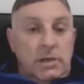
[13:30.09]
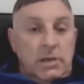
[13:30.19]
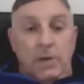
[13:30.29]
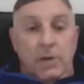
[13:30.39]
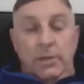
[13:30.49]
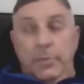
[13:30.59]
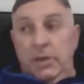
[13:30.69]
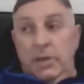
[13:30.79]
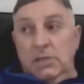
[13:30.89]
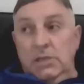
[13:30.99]
in my
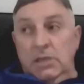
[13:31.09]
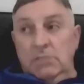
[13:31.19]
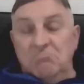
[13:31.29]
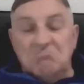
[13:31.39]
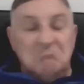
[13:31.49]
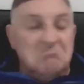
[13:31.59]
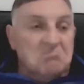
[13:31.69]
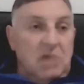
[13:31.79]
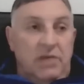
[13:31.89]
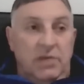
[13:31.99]
opinion,
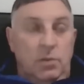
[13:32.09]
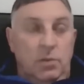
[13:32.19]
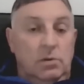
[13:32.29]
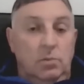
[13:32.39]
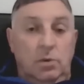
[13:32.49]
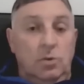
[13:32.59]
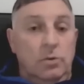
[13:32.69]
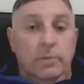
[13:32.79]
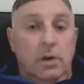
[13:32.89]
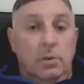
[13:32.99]
I think we're
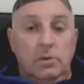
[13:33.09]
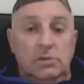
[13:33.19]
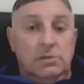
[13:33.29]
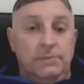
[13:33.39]
going backwards.